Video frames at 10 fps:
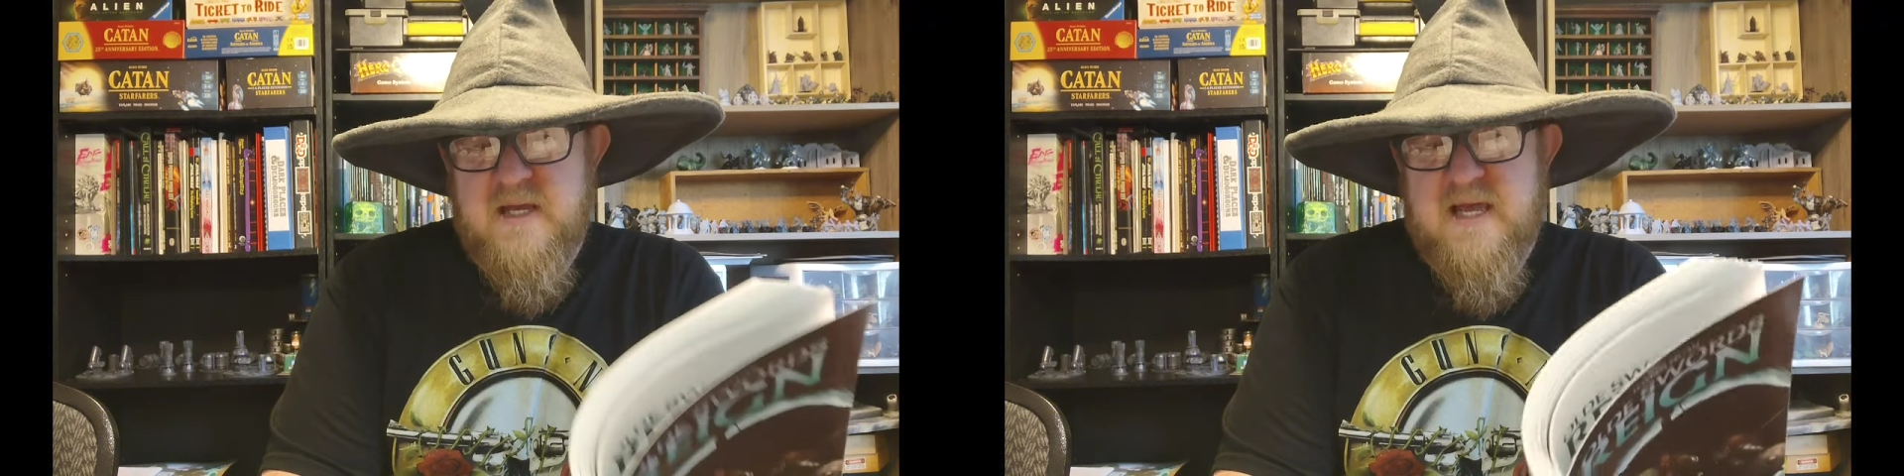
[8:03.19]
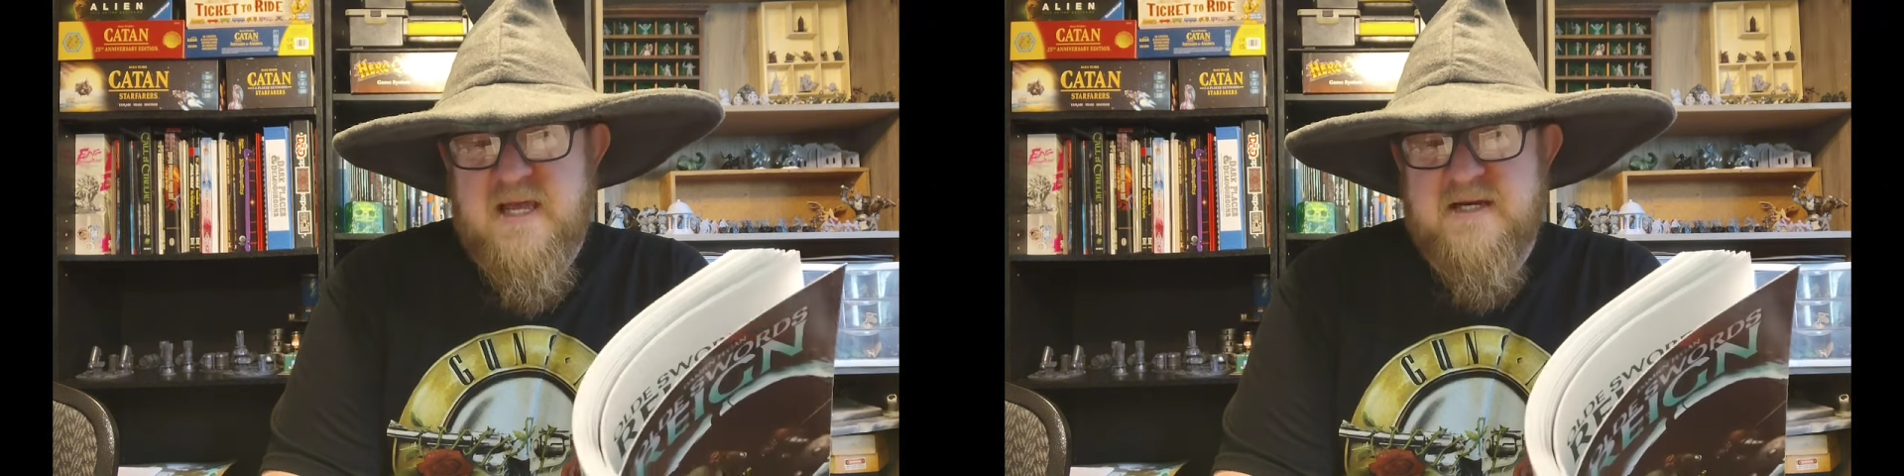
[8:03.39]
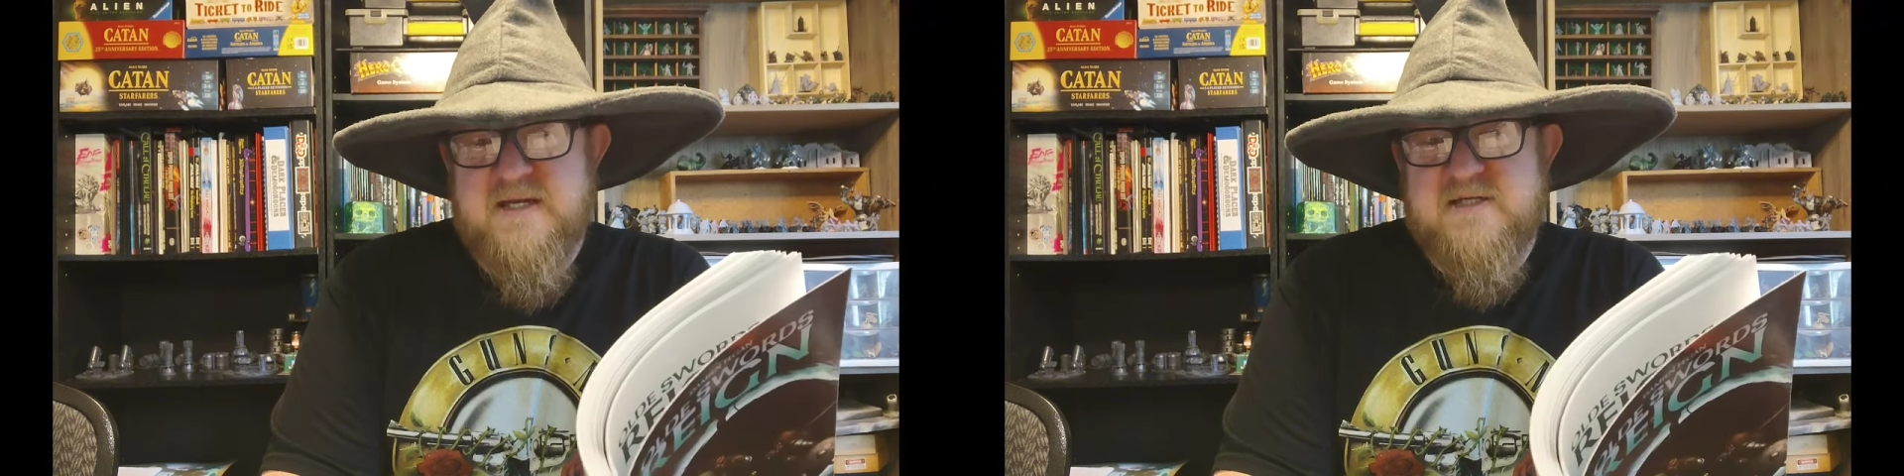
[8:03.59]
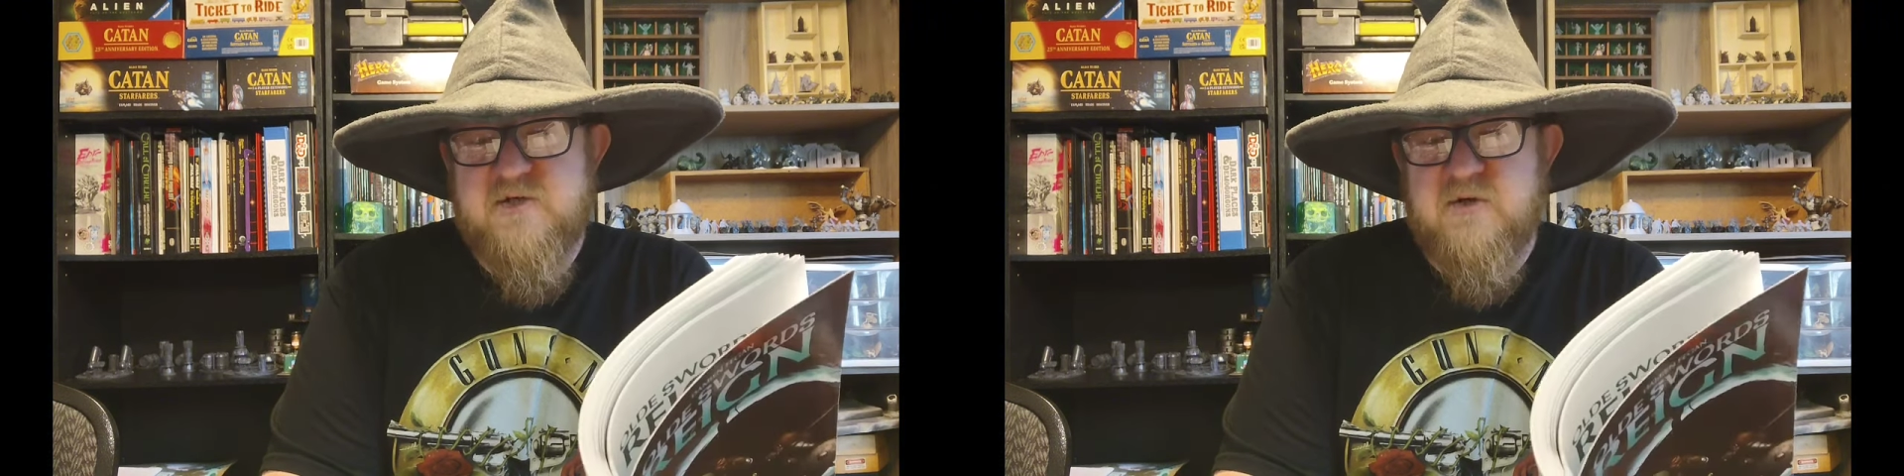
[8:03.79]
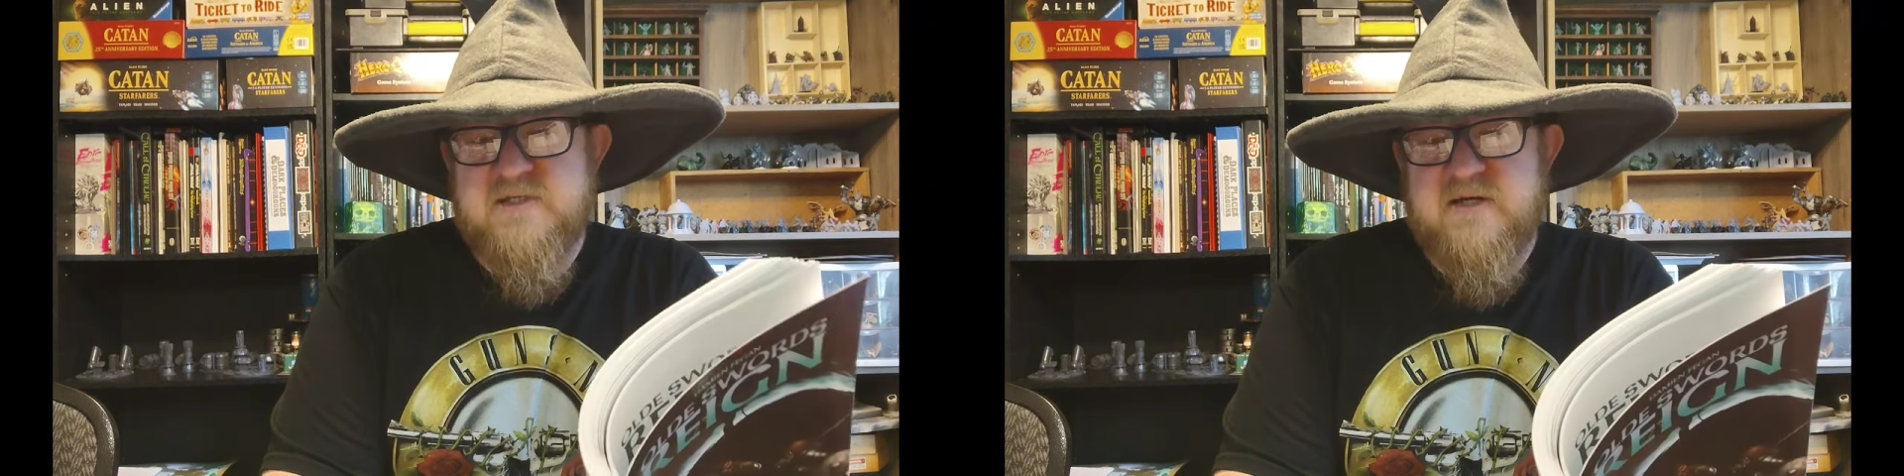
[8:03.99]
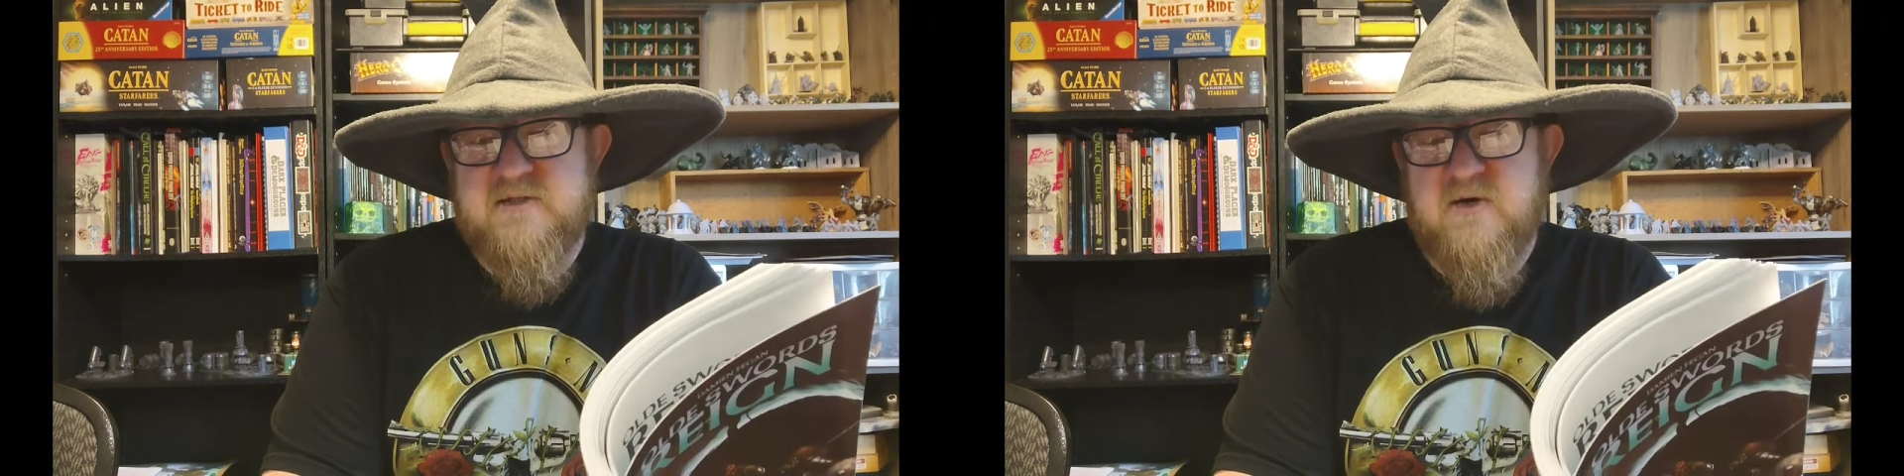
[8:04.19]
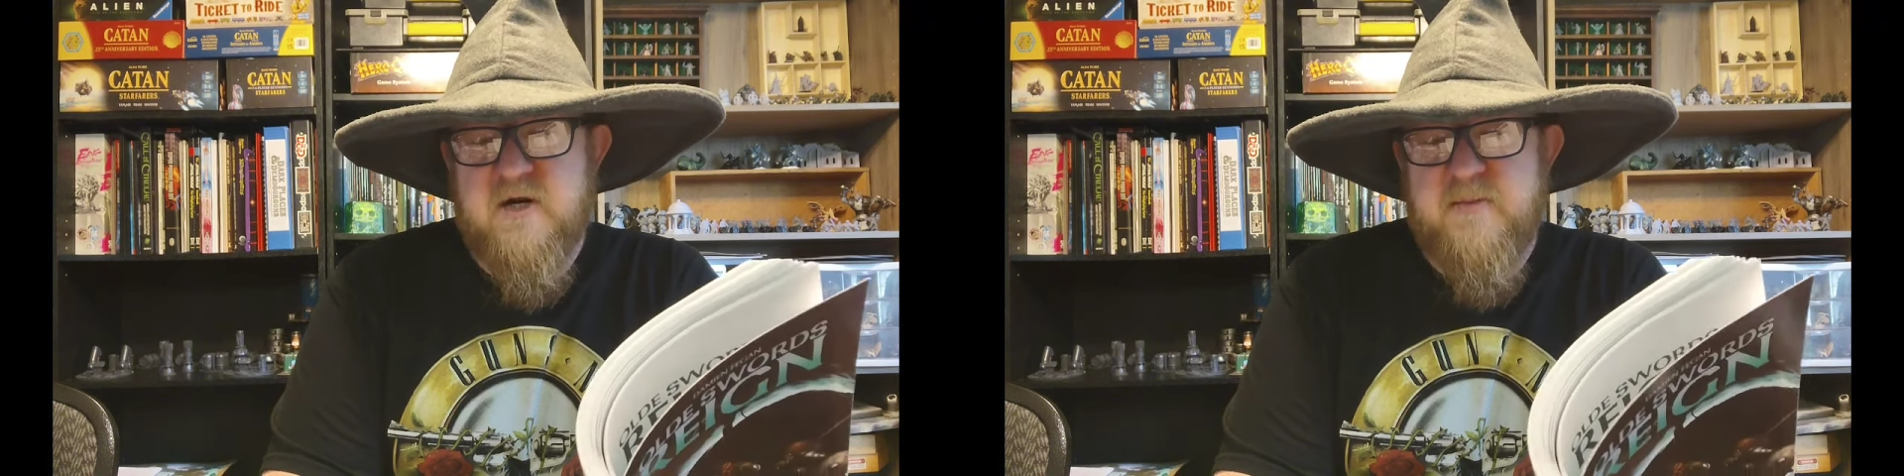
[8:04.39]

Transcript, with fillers: and it starts out talking